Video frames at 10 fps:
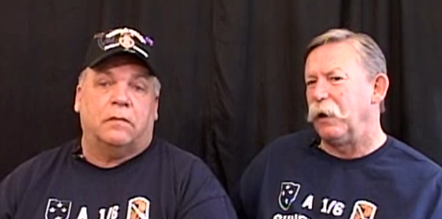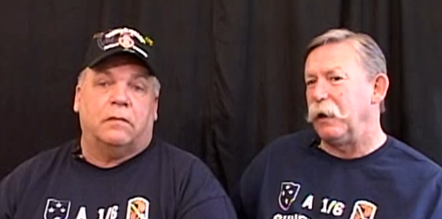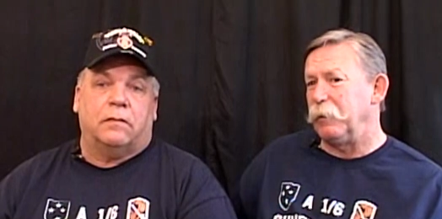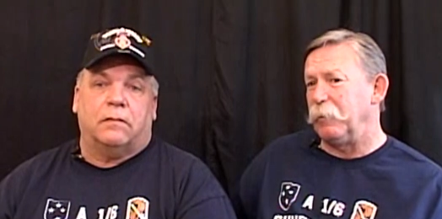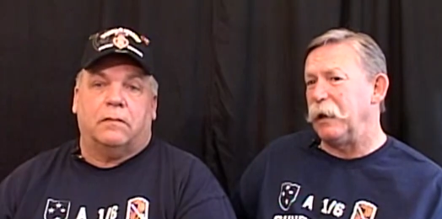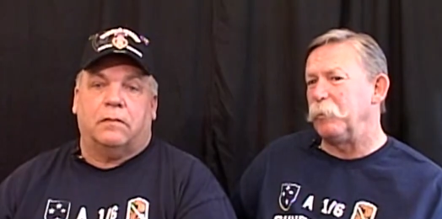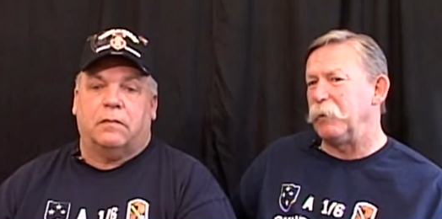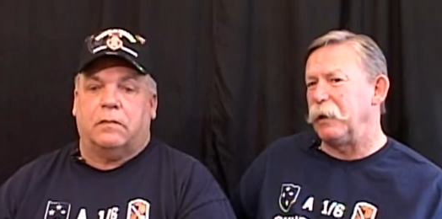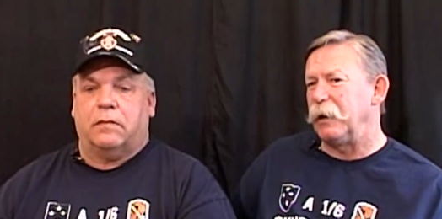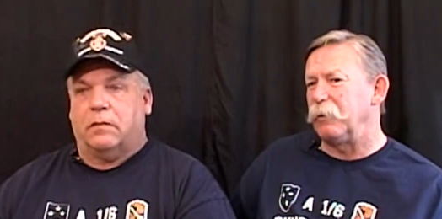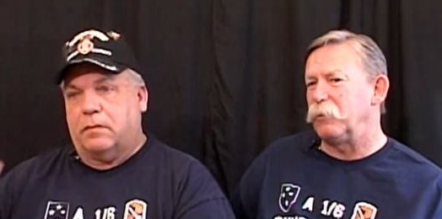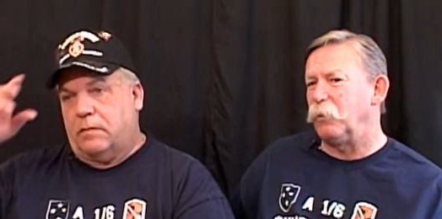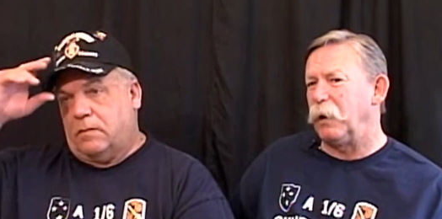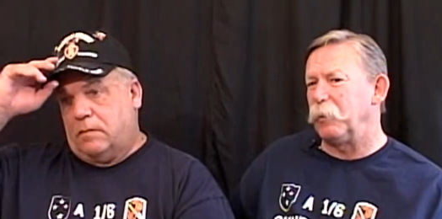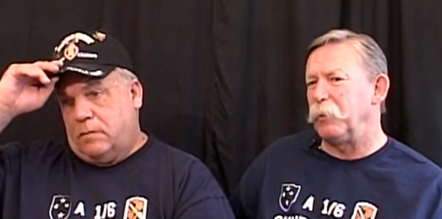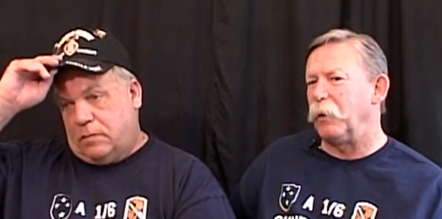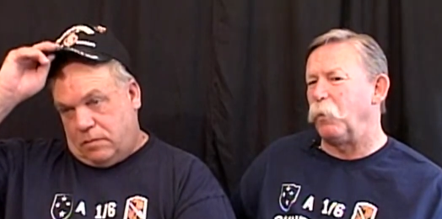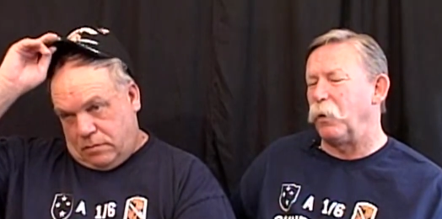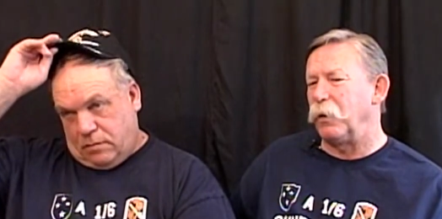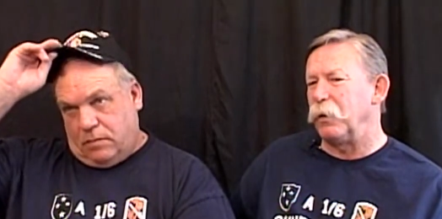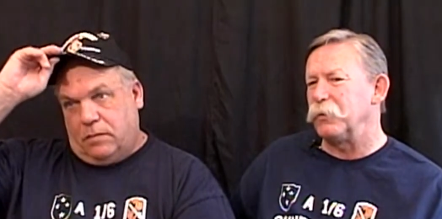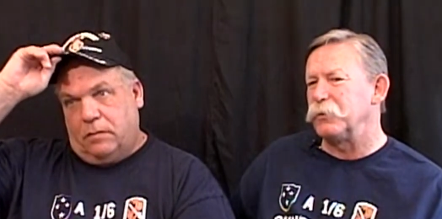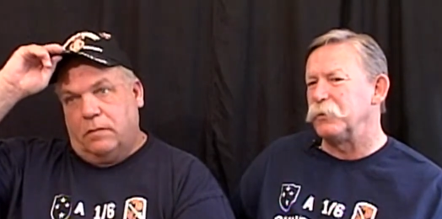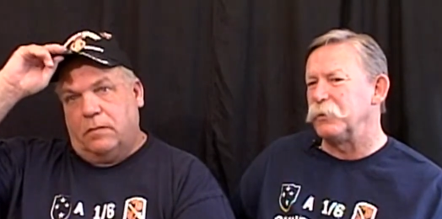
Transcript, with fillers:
Speaker 1: it might have been quite a bit worse.